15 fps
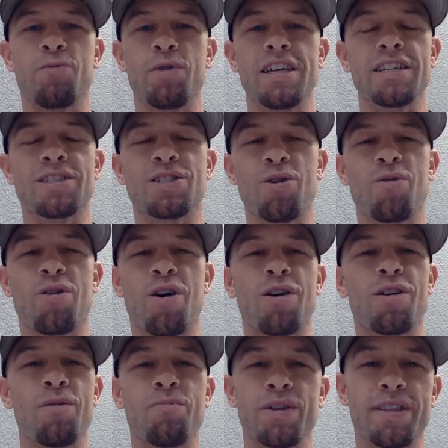We get so
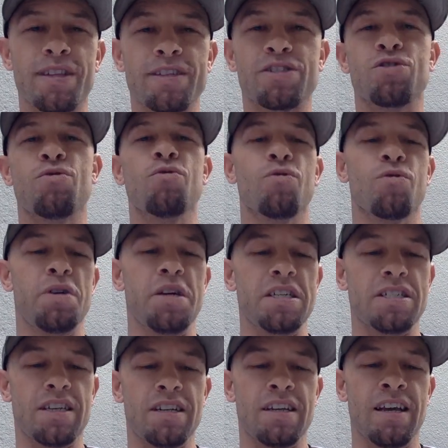caught up in the
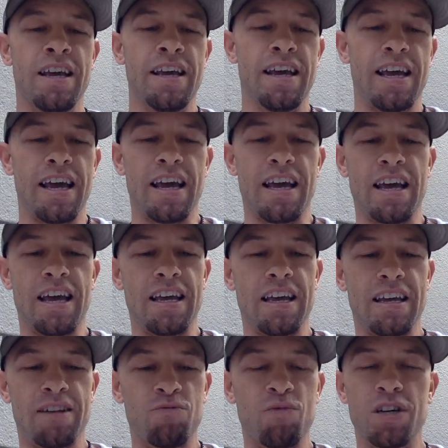stories
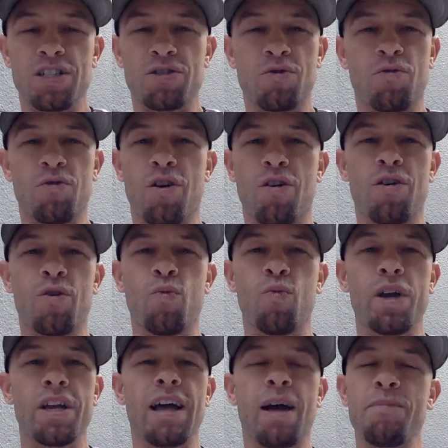and what's going on.
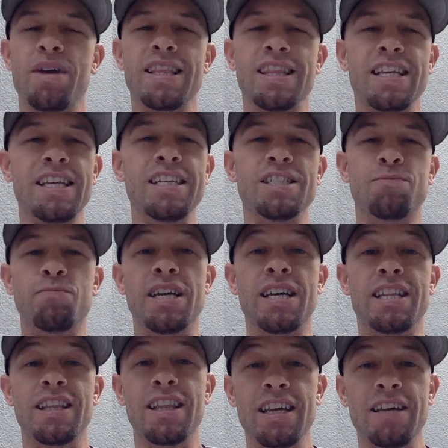These
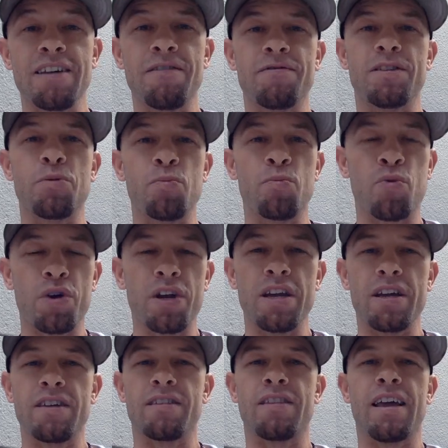men lived and
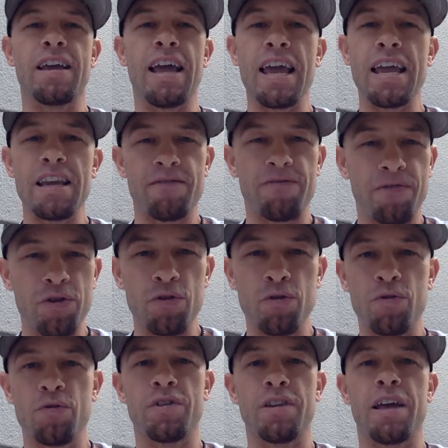breathed. They ate
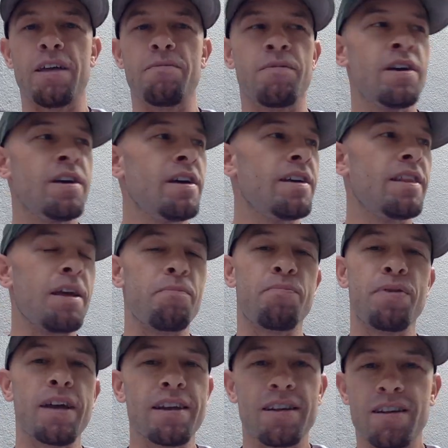food. They
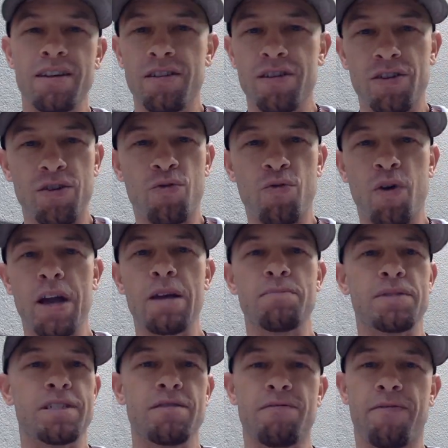picked
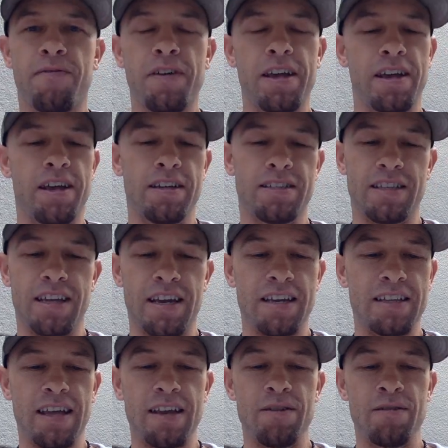grapes and figs.
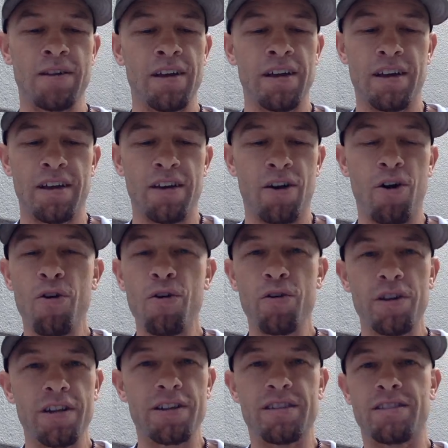They
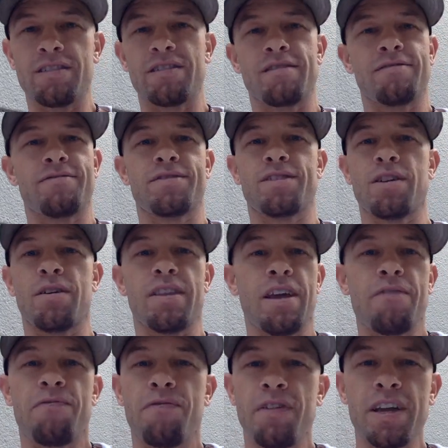herded. So they
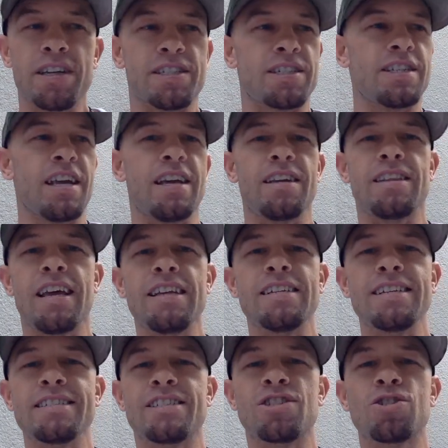fished, they
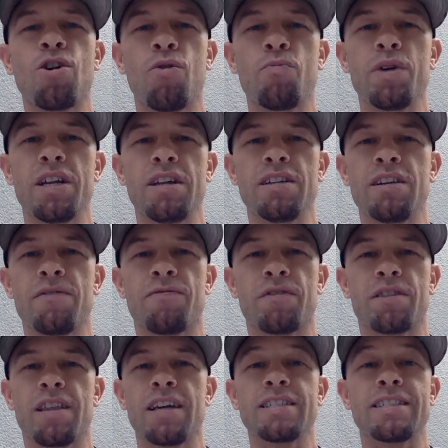did so many
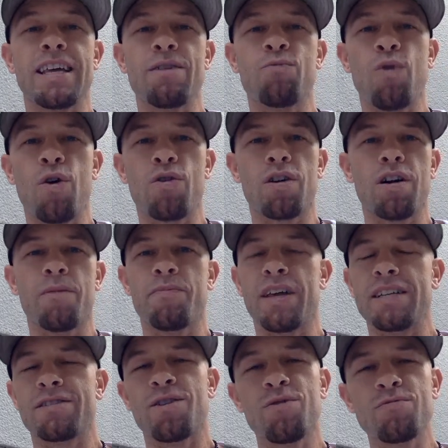different things. They woke up, they
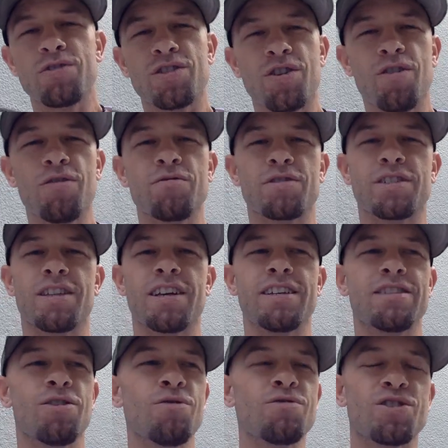told jokes, they
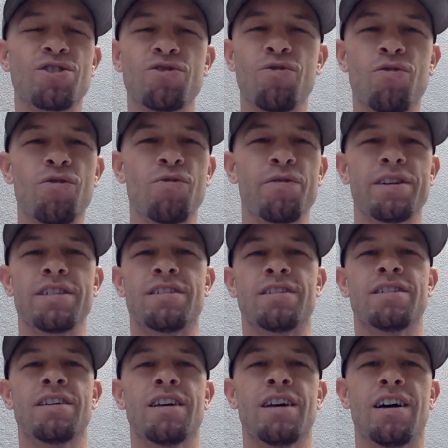told stories,
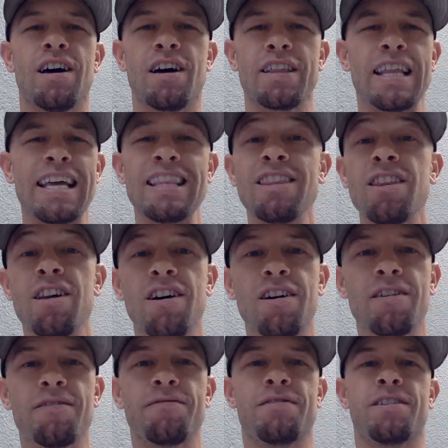they
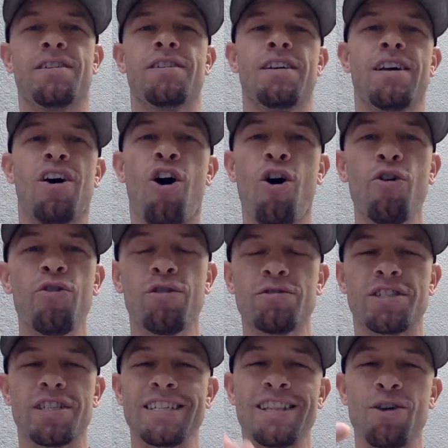loved, all
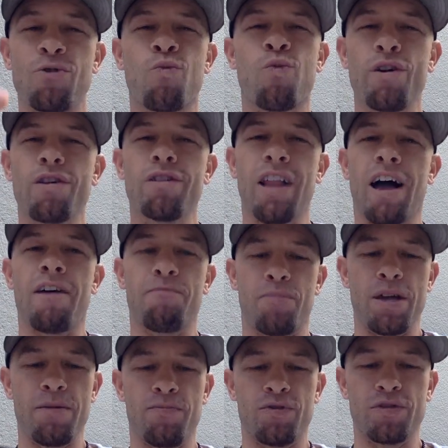those things. They're real live
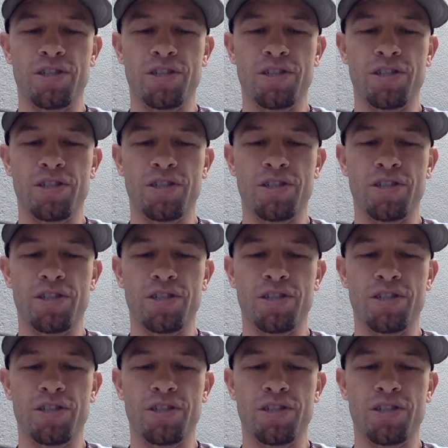people.